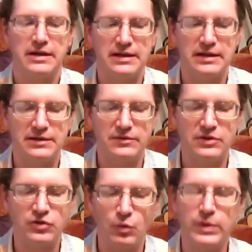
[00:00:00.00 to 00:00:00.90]
Um,
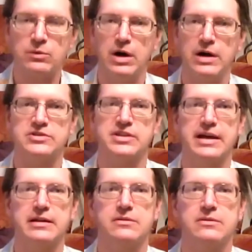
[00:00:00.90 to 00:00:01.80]
and so we can watch
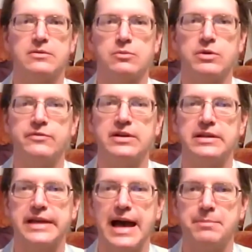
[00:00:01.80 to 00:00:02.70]
that
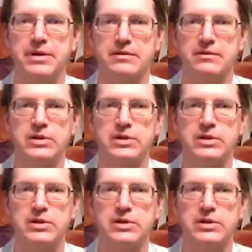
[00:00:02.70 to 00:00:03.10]
revealing happen.